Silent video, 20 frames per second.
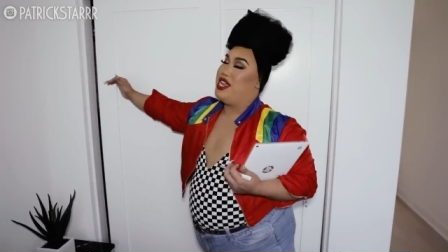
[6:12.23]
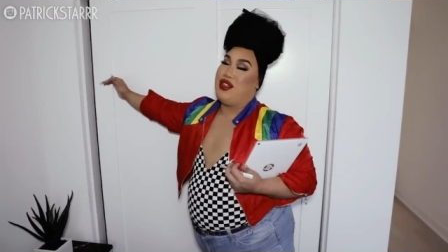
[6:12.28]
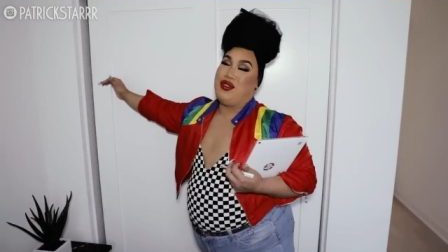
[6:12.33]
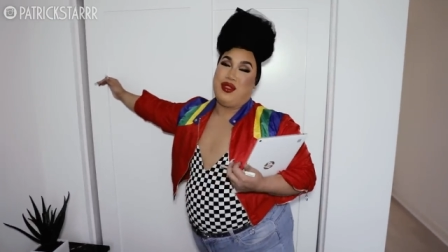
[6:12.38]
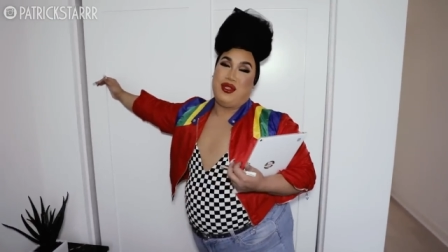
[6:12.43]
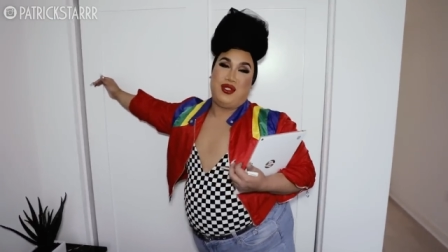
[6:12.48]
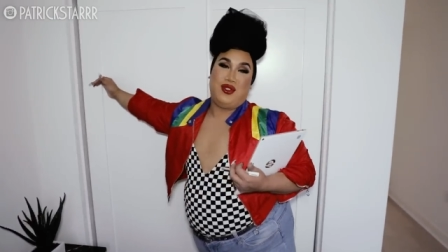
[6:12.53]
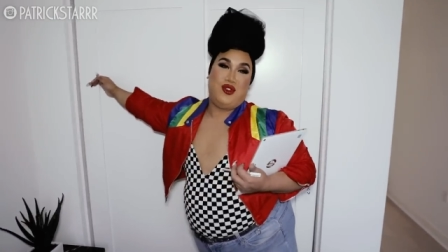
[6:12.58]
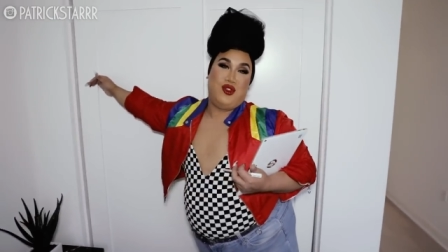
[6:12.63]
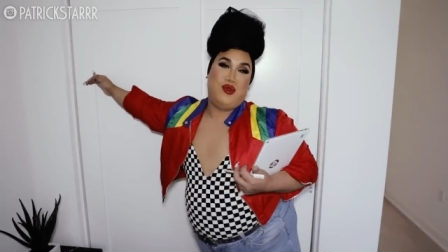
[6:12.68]

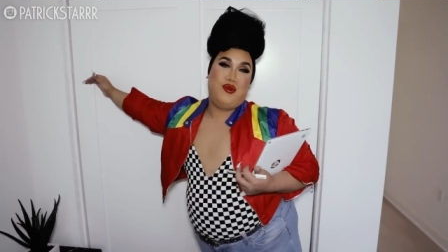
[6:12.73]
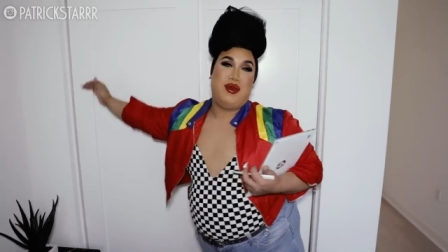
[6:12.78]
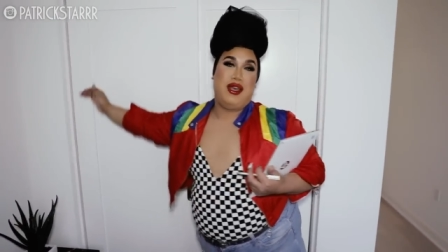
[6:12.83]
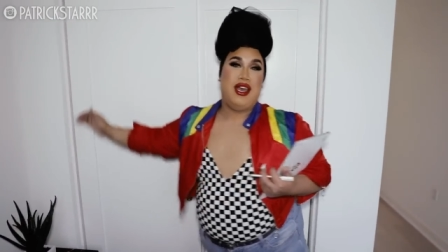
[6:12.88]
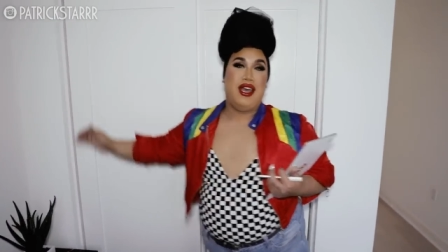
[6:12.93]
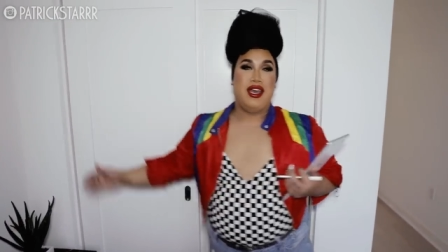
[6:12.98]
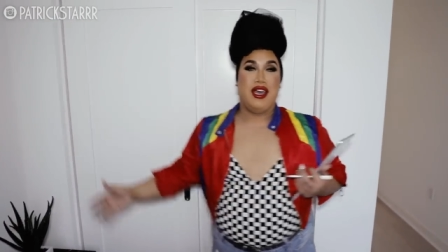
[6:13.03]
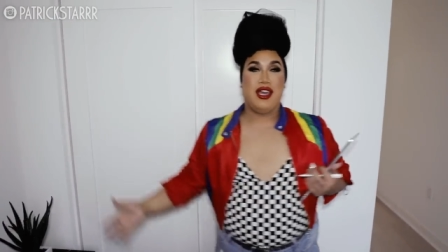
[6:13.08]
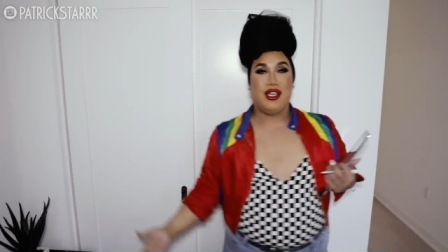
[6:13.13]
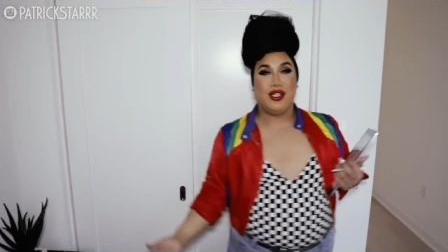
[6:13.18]
And this room
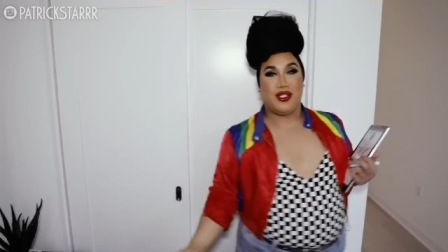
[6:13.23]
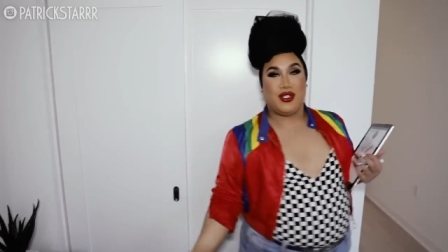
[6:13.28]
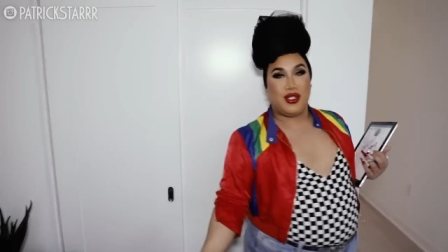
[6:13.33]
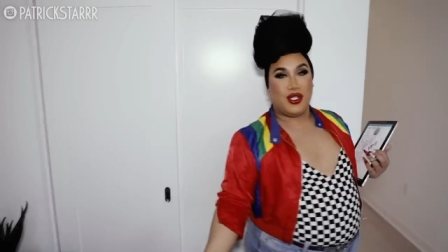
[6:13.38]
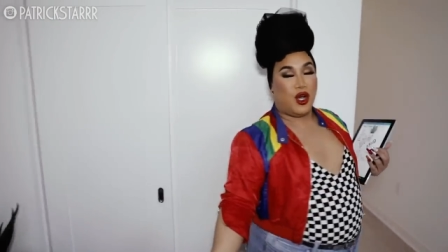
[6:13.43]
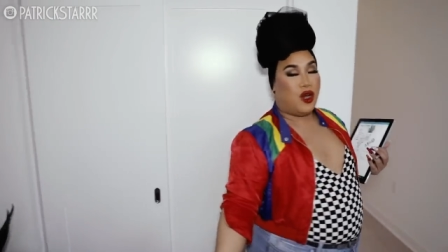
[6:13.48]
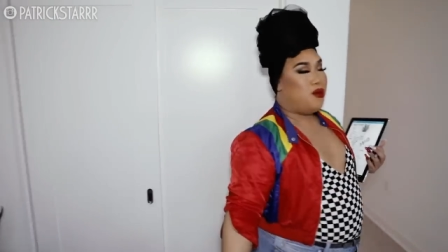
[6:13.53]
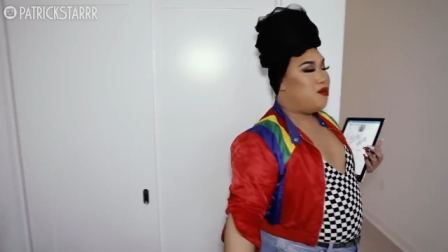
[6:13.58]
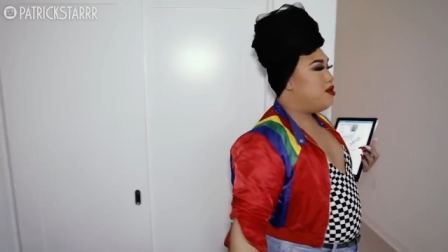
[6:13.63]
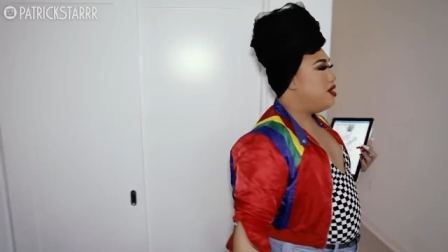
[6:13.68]
is
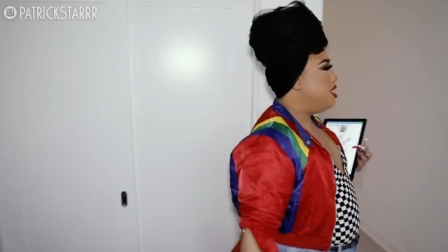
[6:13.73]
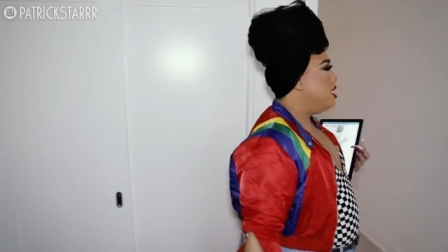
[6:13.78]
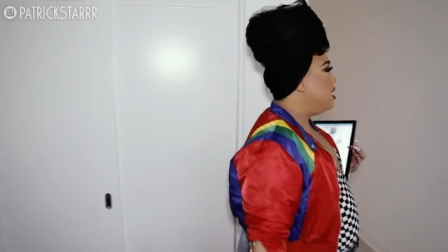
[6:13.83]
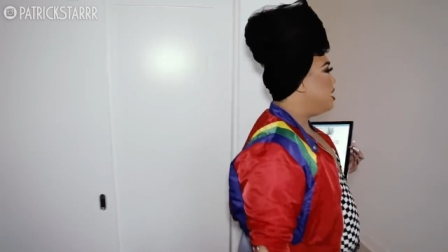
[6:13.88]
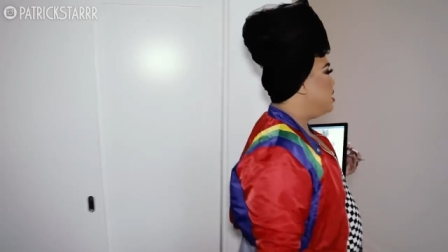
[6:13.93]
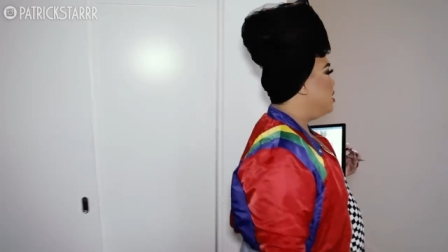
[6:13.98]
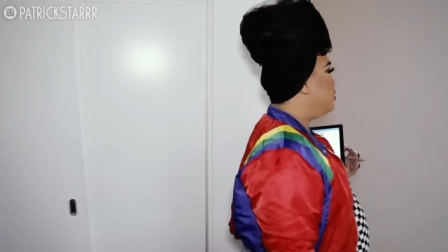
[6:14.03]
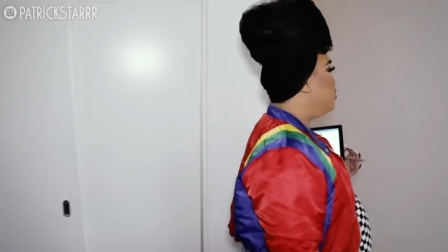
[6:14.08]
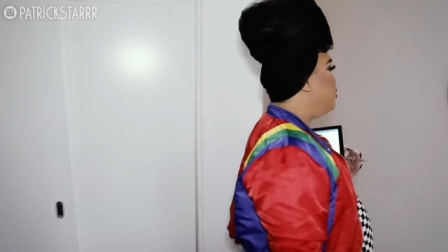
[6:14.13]
so big and